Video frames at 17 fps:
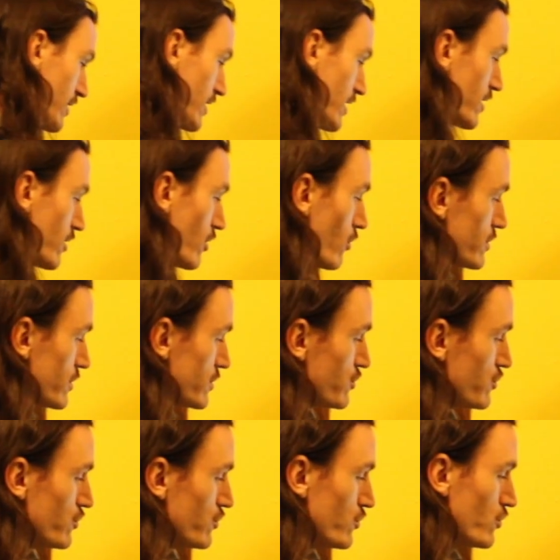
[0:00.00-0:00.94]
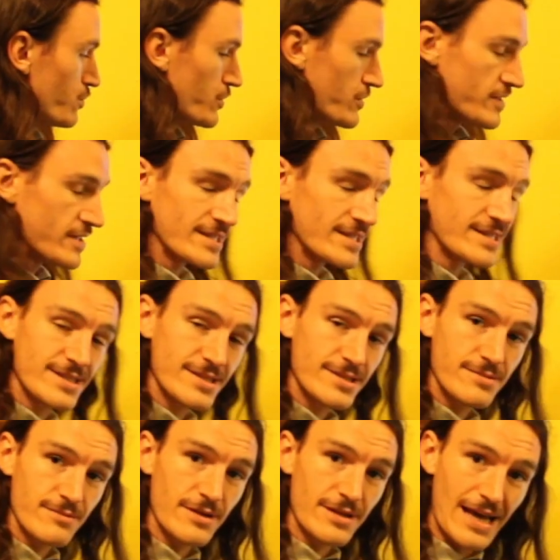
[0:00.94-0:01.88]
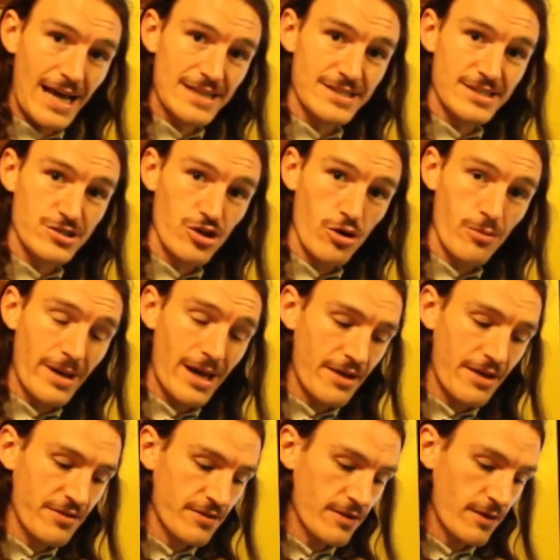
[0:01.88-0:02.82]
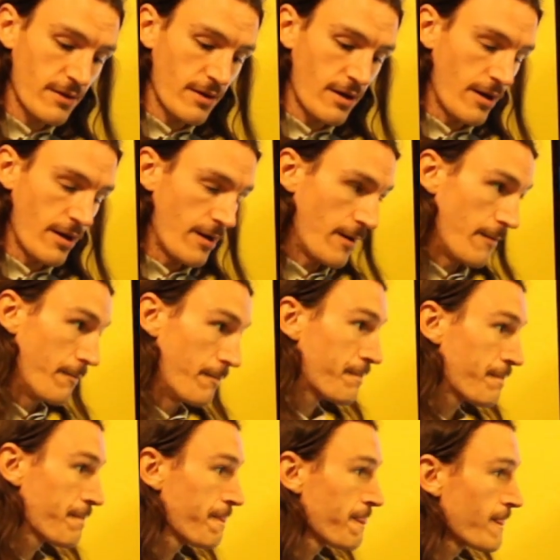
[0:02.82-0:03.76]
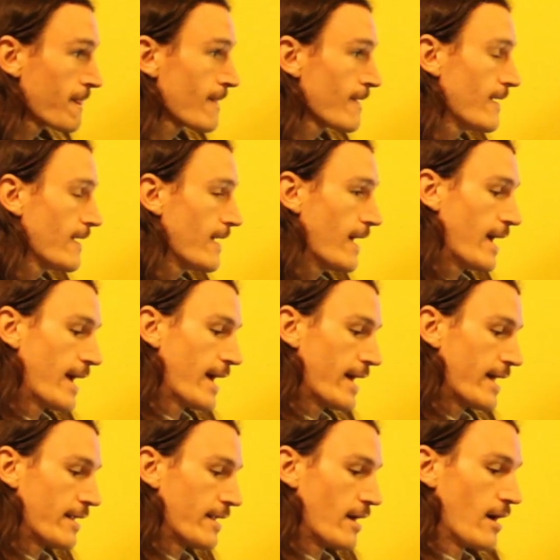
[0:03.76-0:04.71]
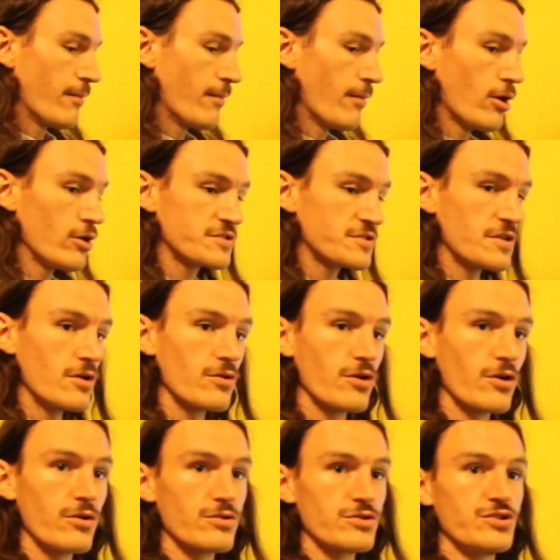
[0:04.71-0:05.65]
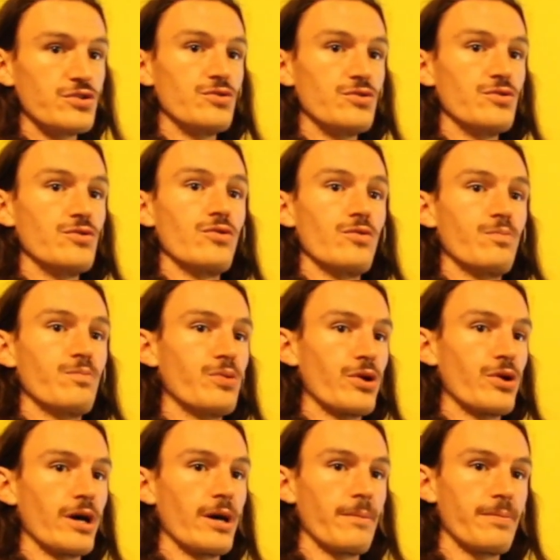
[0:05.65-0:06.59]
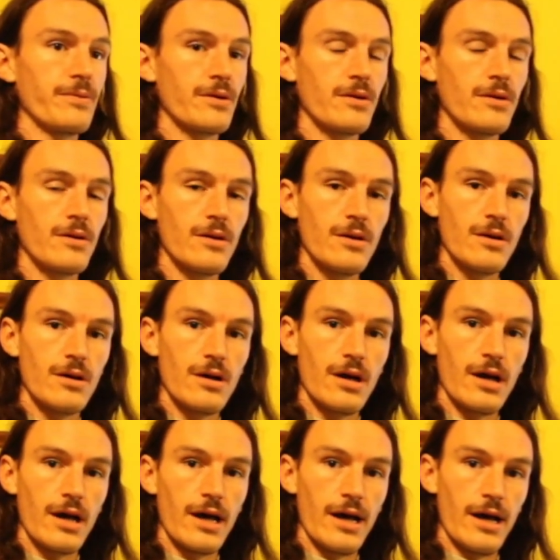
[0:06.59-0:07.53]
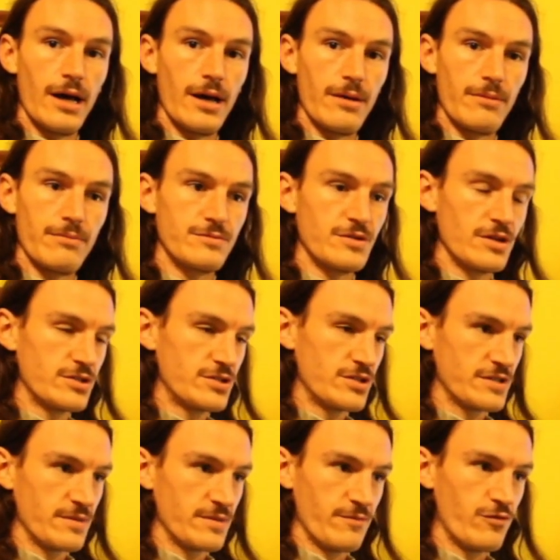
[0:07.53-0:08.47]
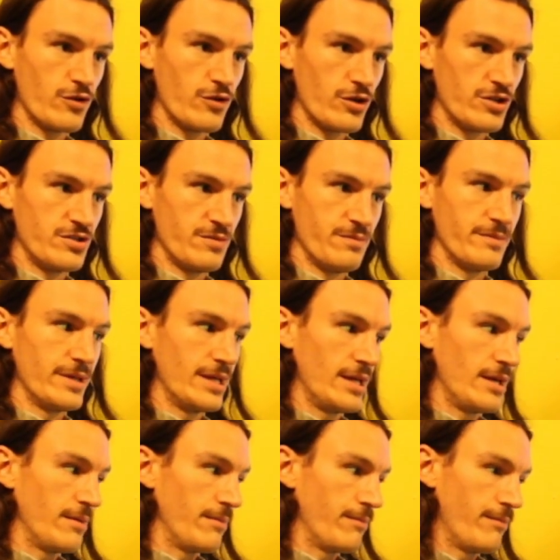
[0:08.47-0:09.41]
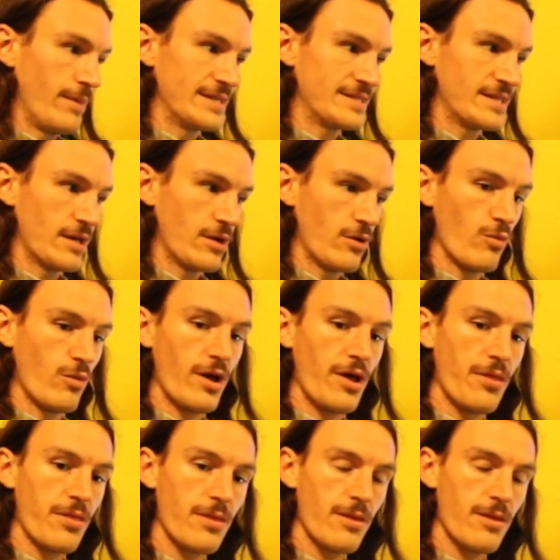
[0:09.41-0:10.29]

going to put this in the acetone bath. And I'm also going to put up just some footage of me messing with